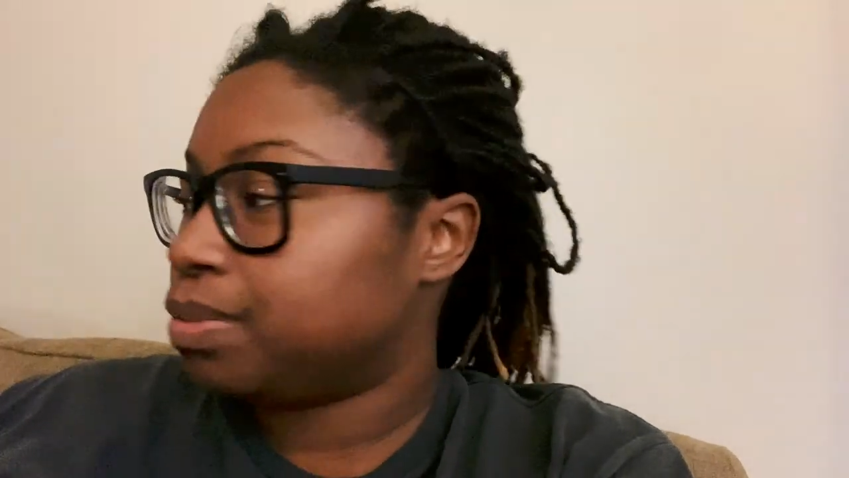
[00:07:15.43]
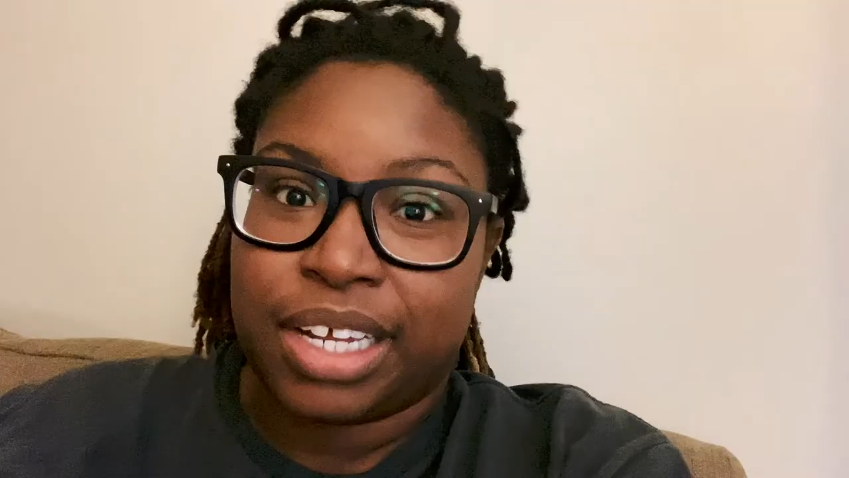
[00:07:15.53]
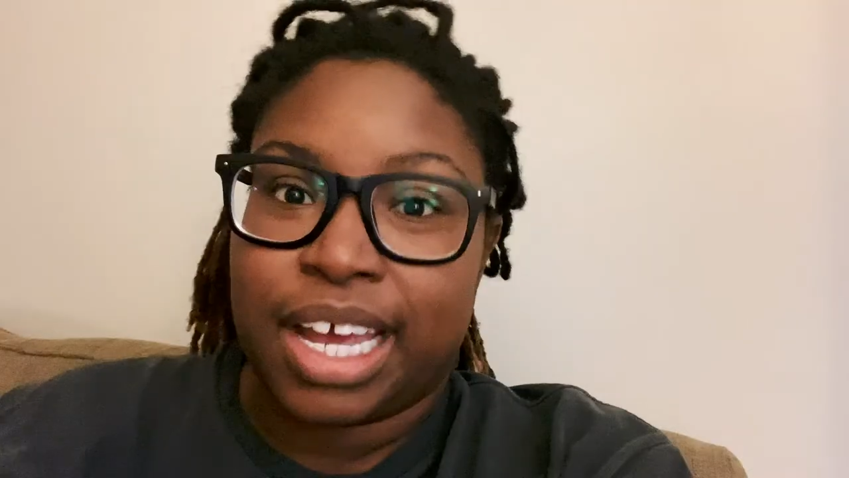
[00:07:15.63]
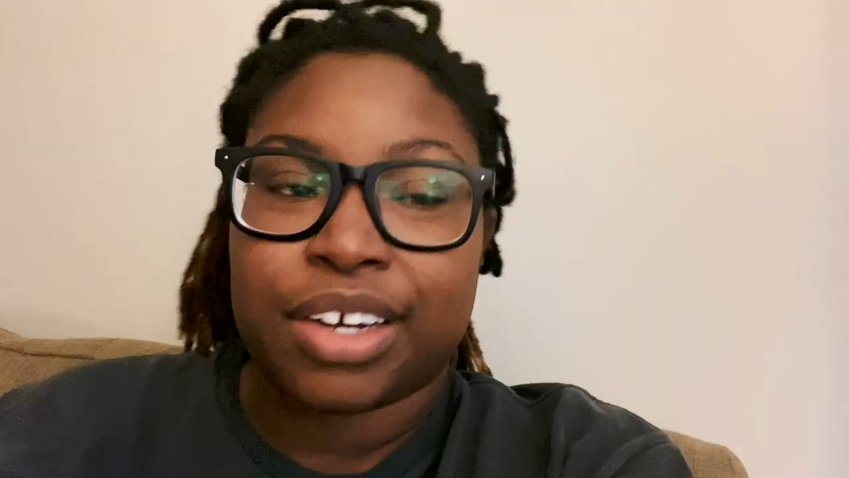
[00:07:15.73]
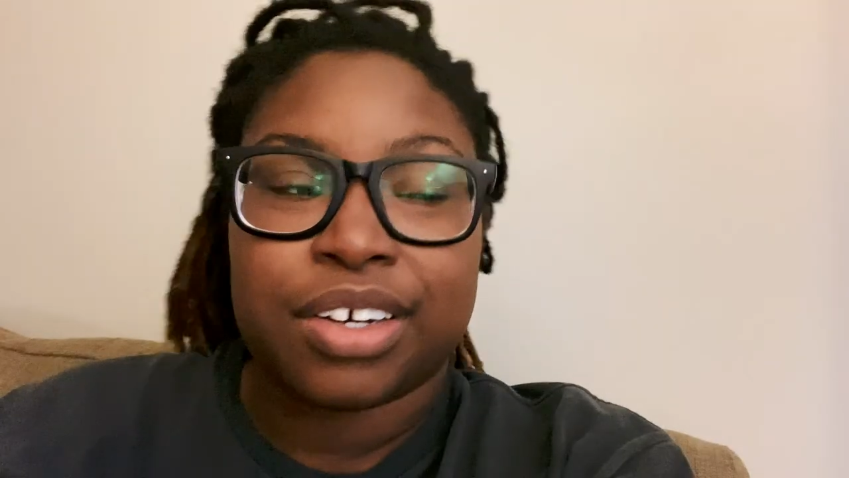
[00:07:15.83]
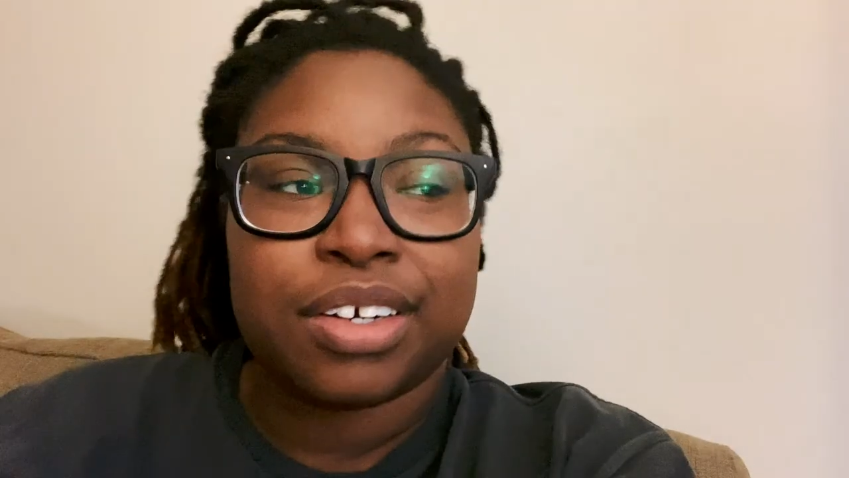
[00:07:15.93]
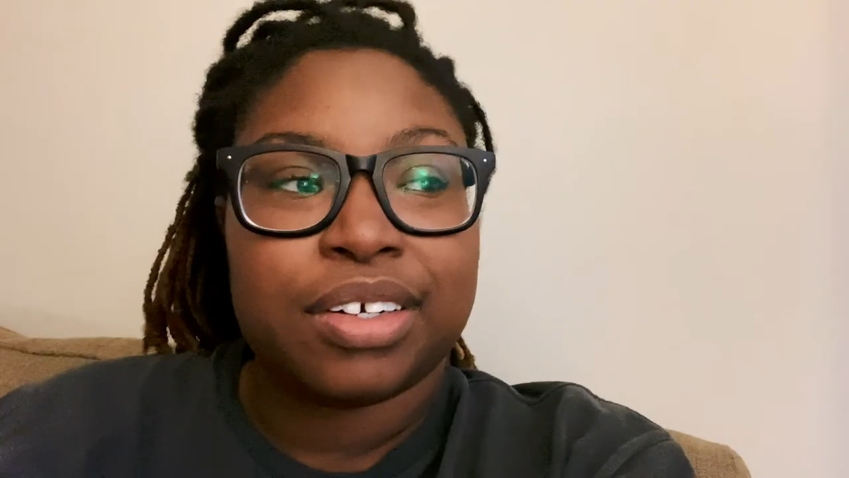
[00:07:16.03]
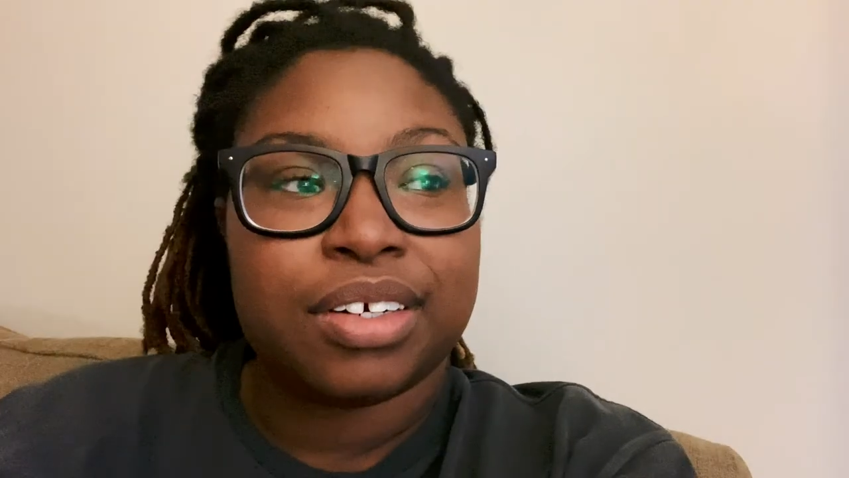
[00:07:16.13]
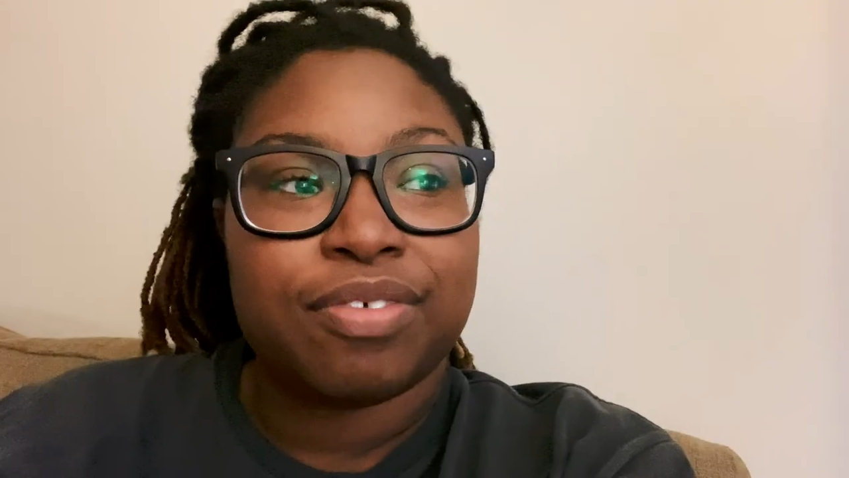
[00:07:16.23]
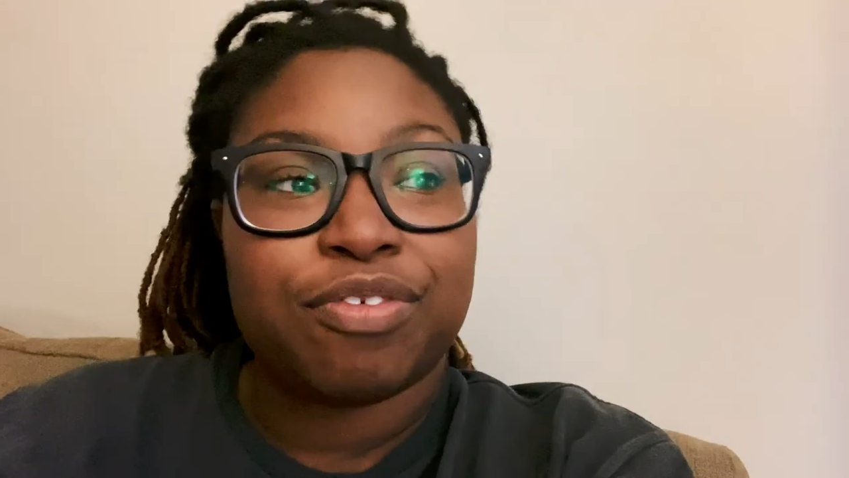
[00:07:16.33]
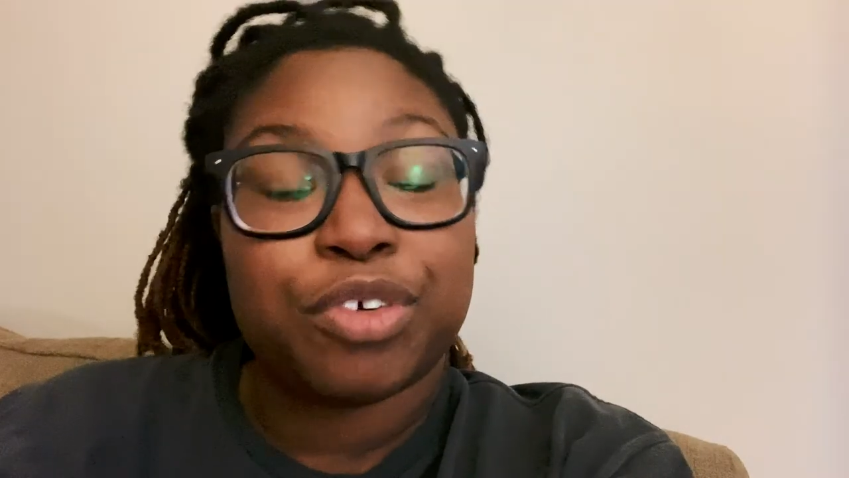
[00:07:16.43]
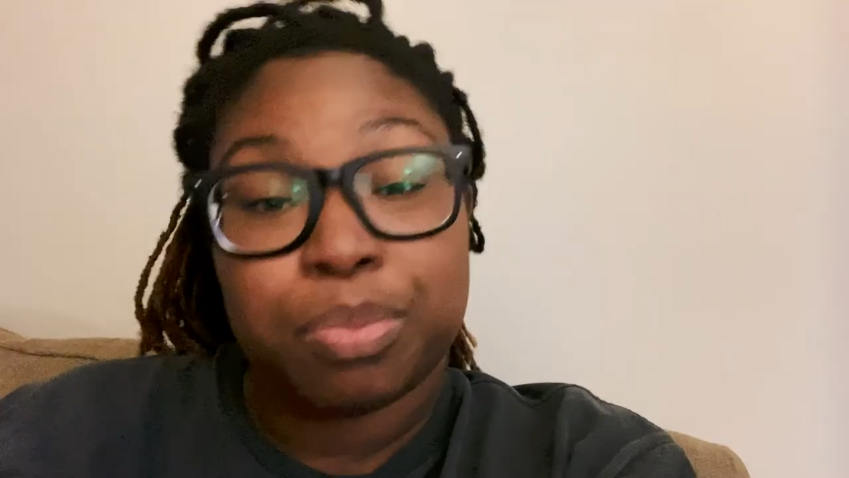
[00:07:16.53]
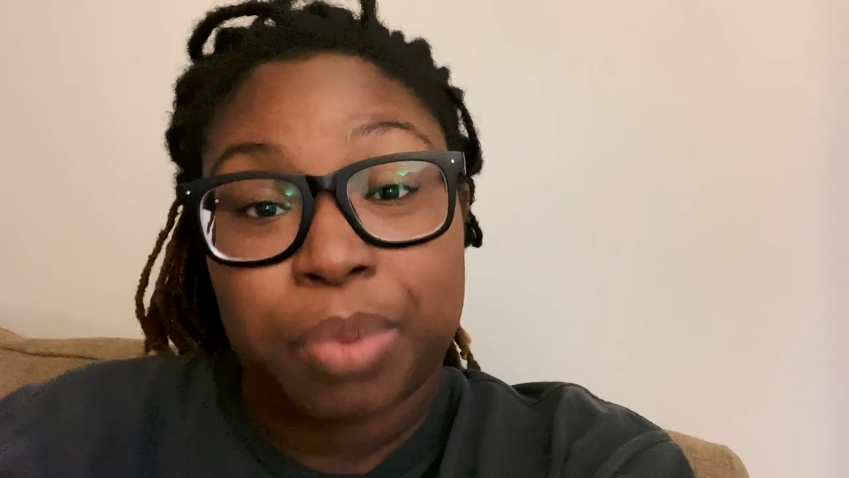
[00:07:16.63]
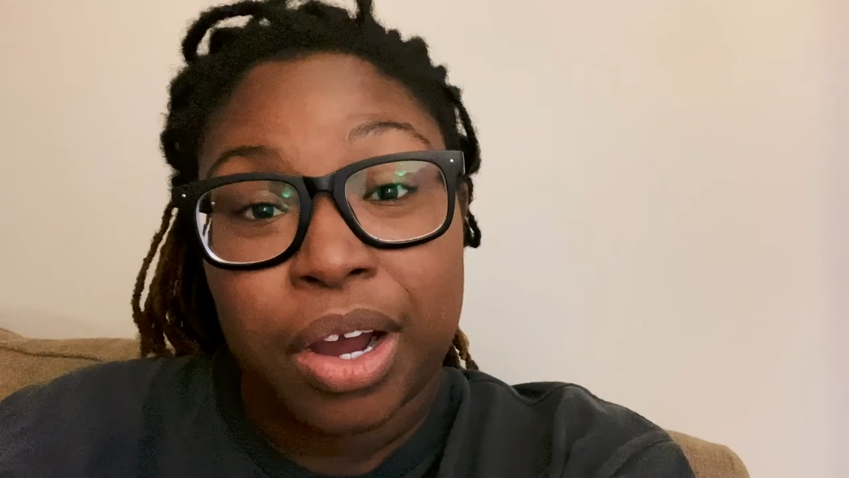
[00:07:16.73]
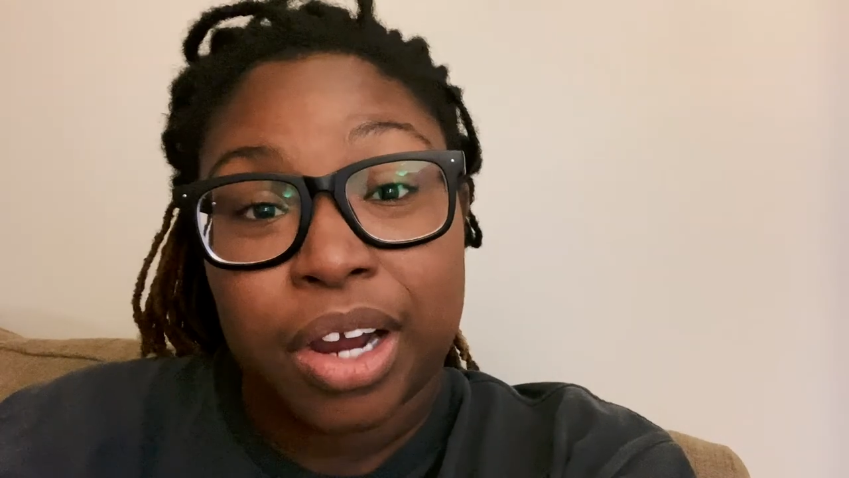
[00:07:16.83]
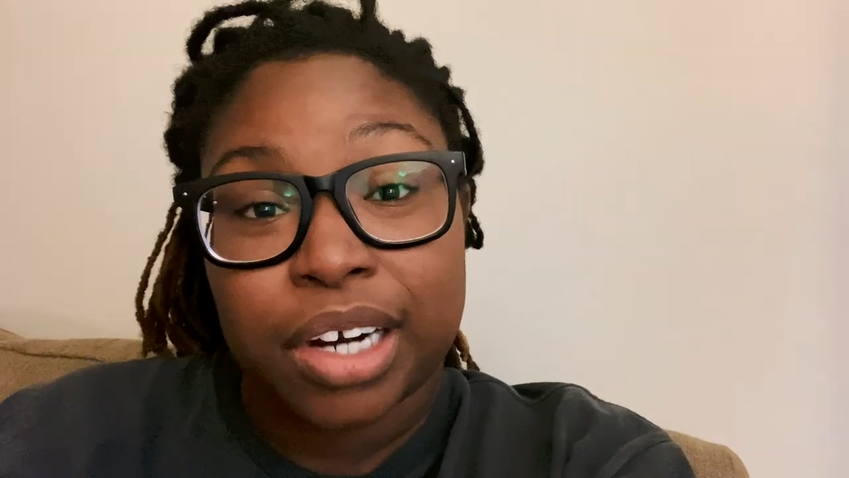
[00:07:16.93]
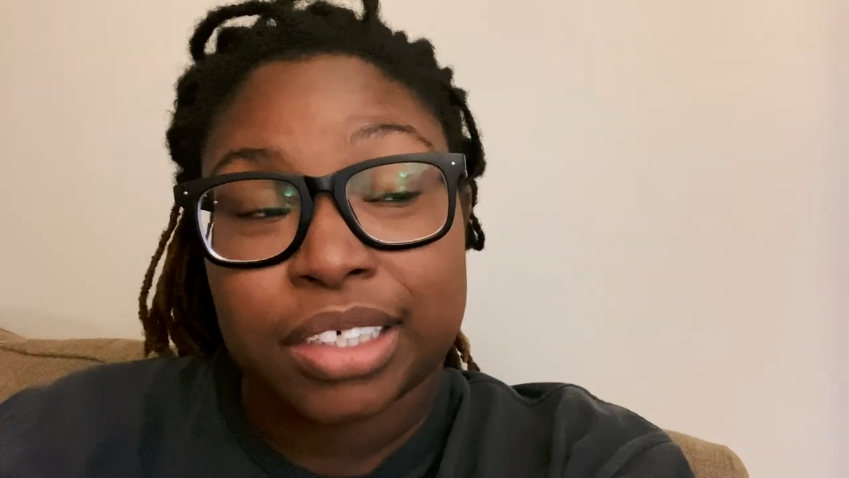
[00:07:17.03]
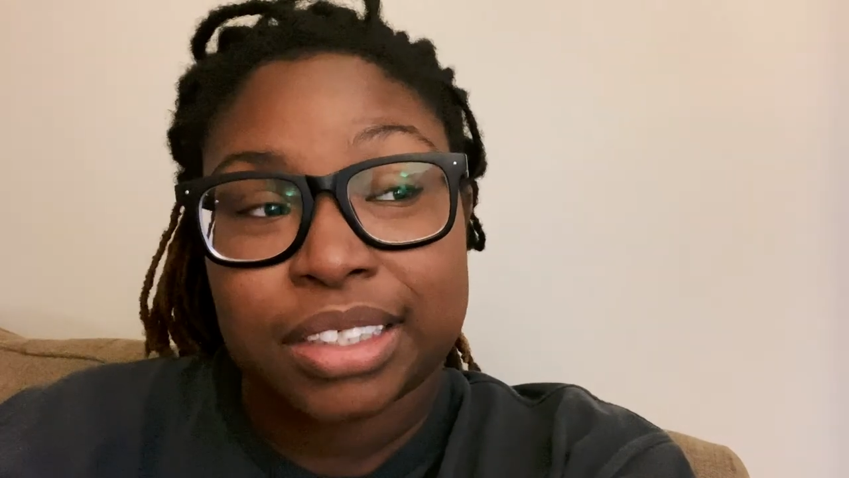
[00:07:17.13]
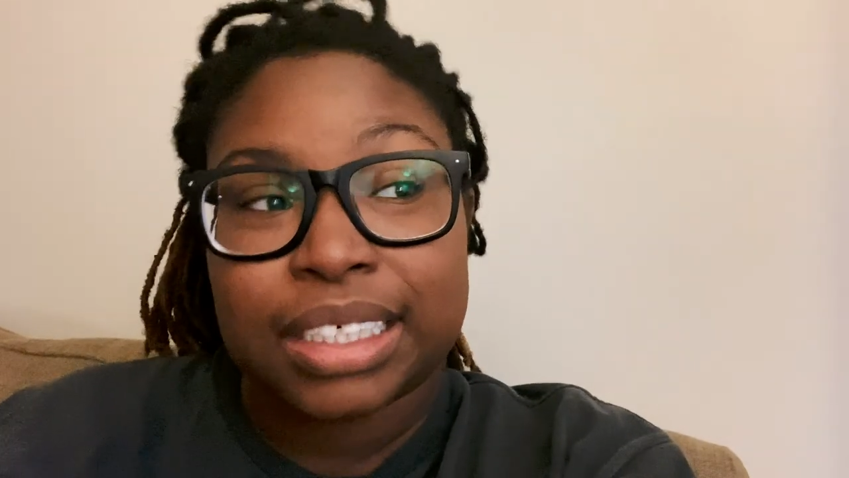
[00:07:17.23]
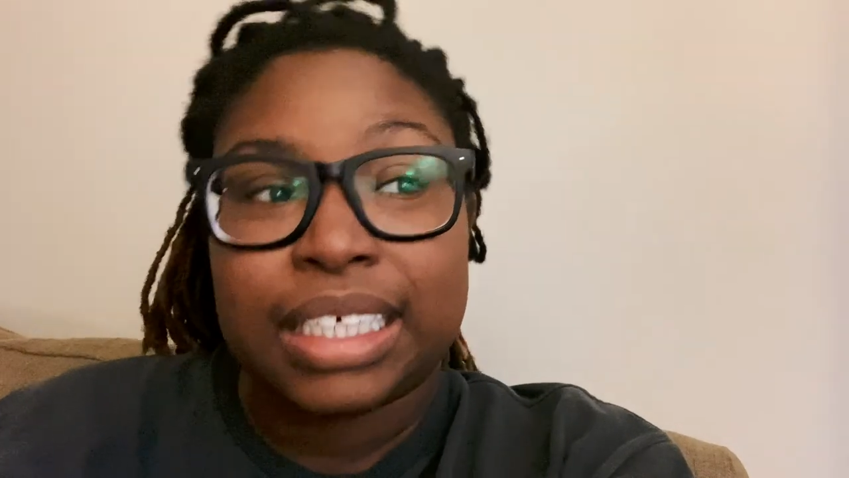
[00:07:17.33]
They had fruit
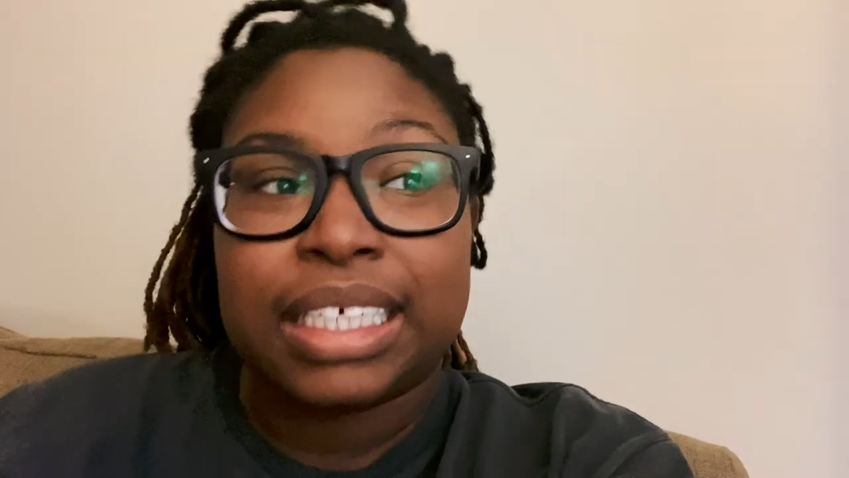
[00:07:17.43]
bars.